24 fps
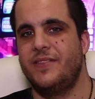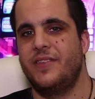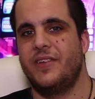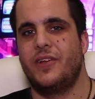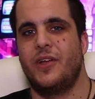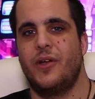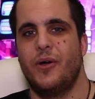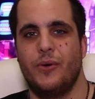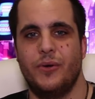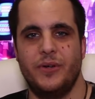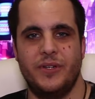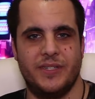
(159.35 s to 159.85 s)
and the
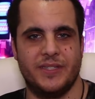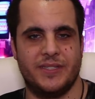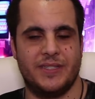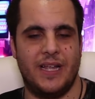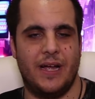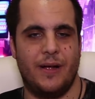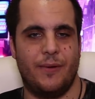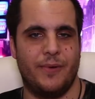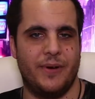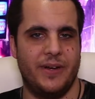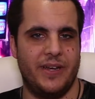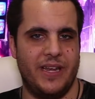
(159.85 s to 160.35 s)
code does
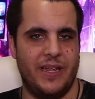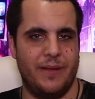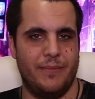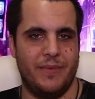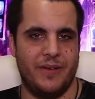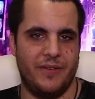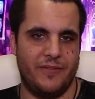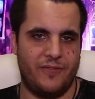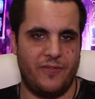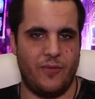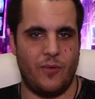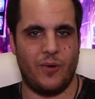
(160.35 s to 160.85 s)
not
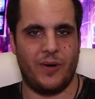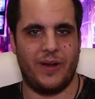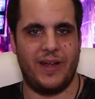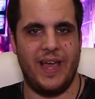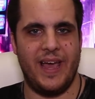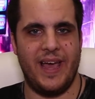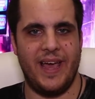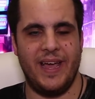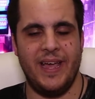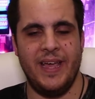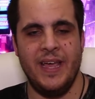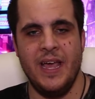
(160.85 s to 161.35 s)
redeem in
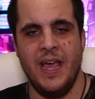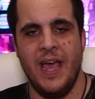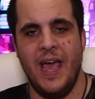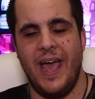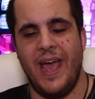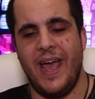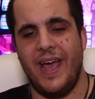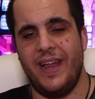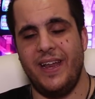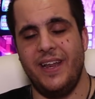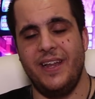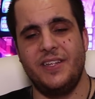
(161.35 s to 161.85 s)
4K
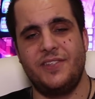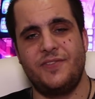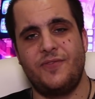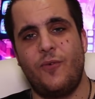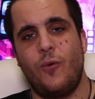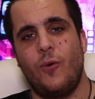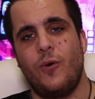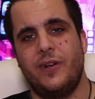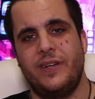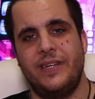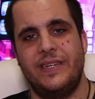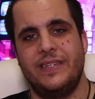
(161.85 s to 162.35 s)
and it's
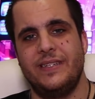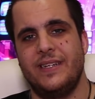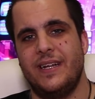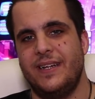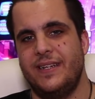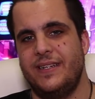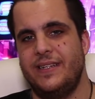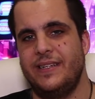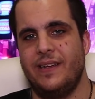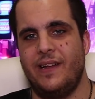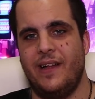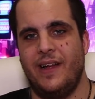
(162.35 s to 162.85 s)

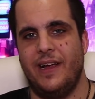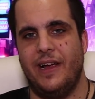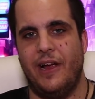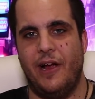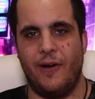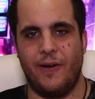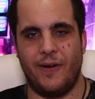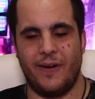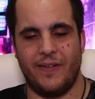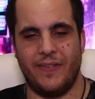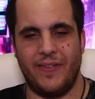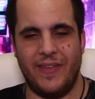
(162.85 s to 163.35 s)
$14.99
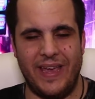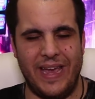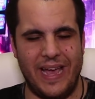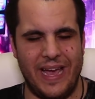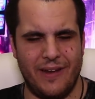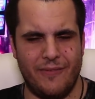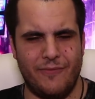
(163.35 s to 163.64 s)
currently.